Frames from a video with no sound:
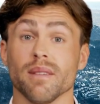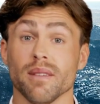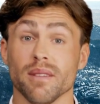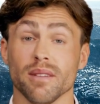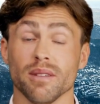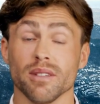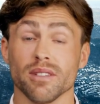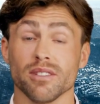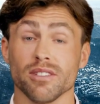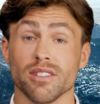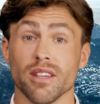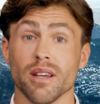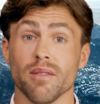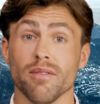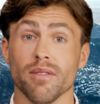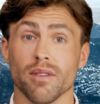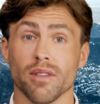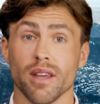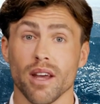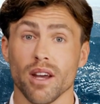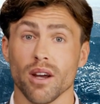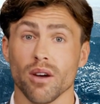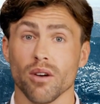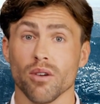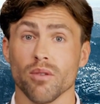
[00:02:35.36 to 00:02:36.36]
Discover
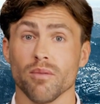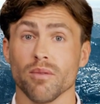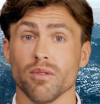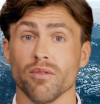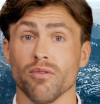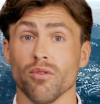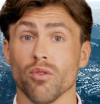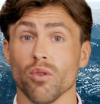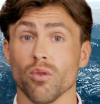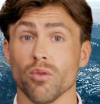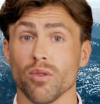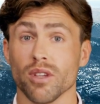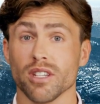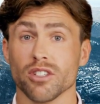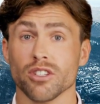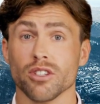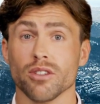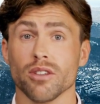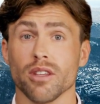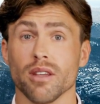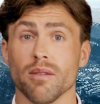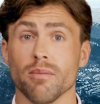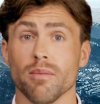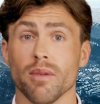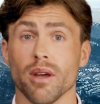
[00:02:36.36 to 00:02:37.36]
the home of
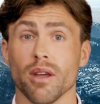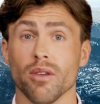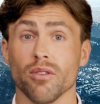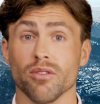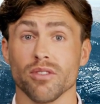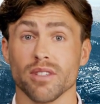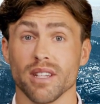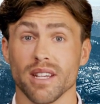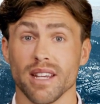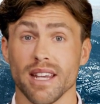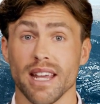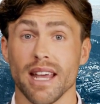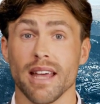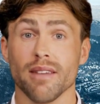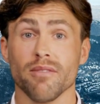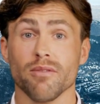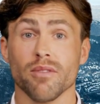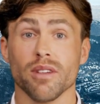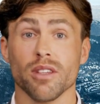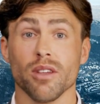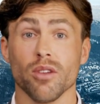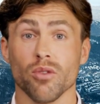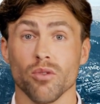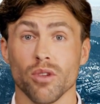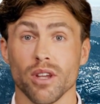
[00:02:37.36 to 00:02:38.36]
Norwegian composer
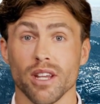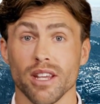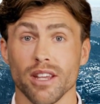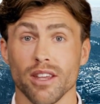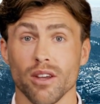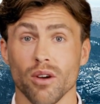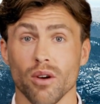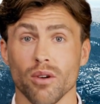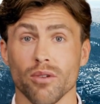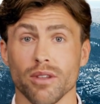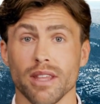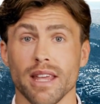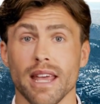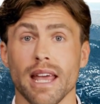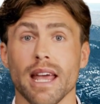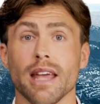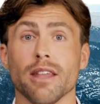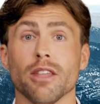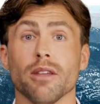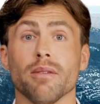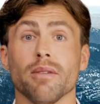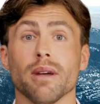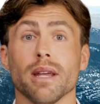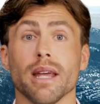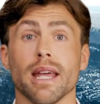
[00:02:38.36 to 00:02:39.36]
Edvard Grieg on the
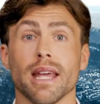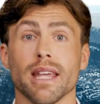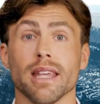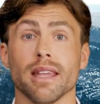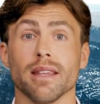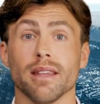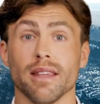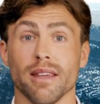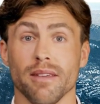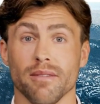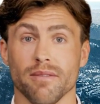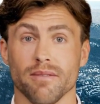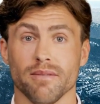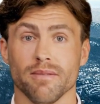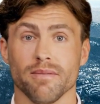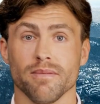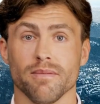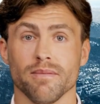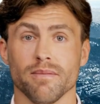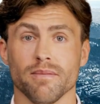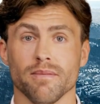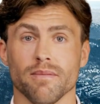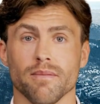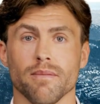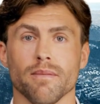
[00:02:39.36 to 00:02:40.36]
edge of a lake.
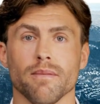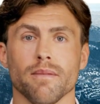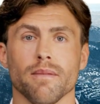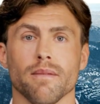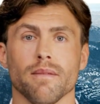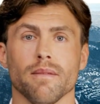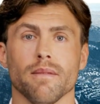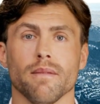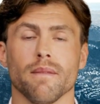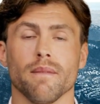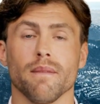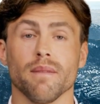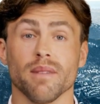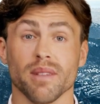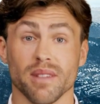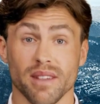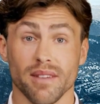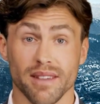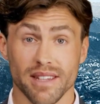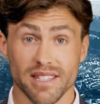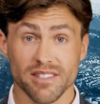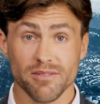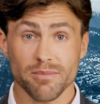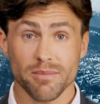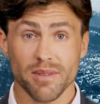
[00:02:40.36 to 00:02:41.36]

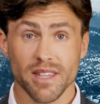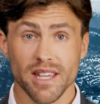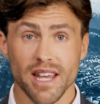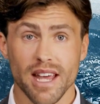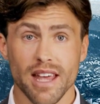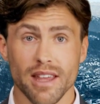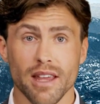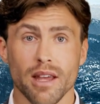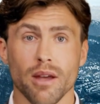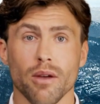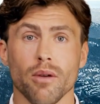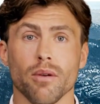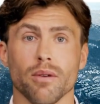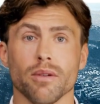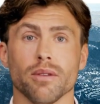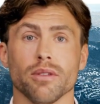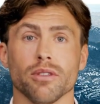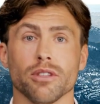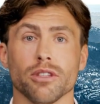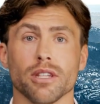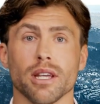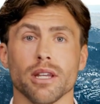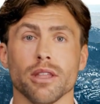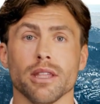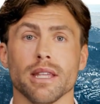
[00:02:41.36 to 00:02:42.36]
His piano,
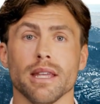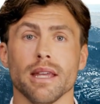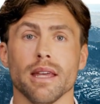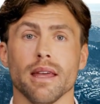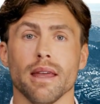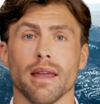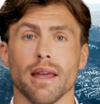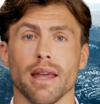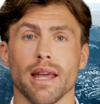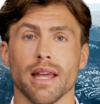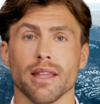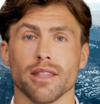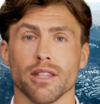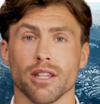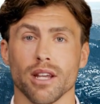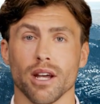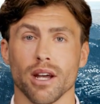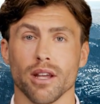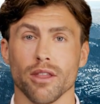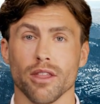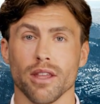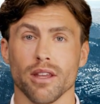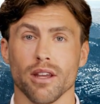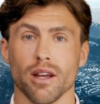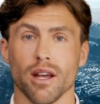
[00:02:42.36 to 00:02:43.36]
study, and
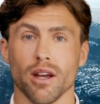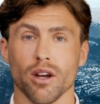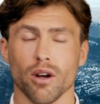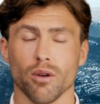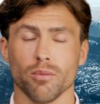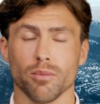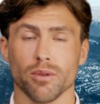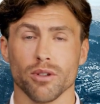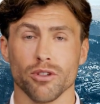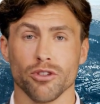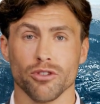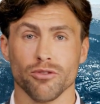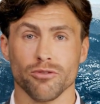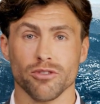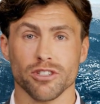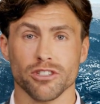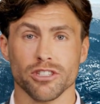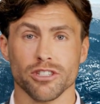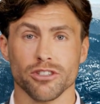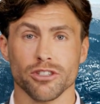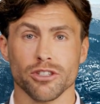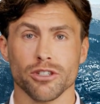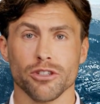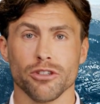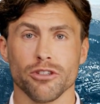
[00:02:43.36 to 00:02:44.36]
garden are open to
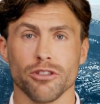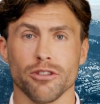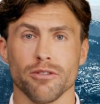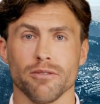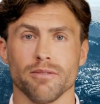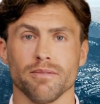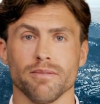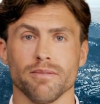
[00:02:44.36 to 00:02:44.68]
visitors.